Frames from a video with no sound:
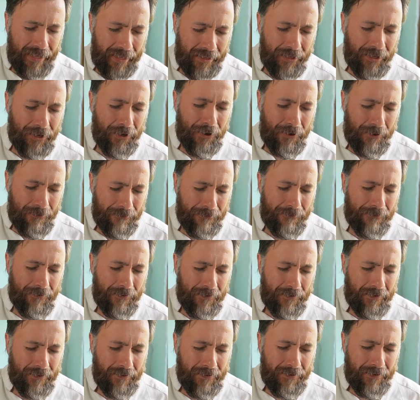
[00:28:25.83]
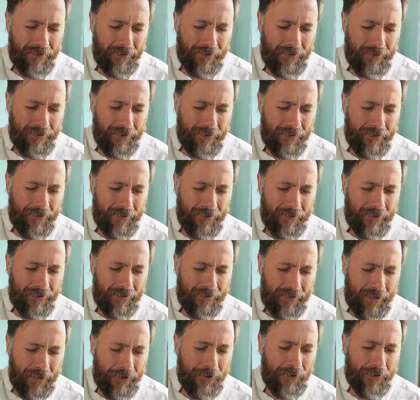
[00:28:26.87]
that love
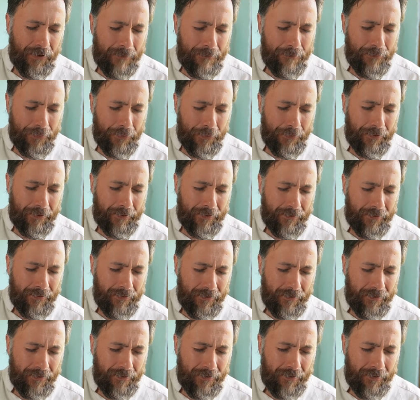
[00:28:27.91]
that you have put it.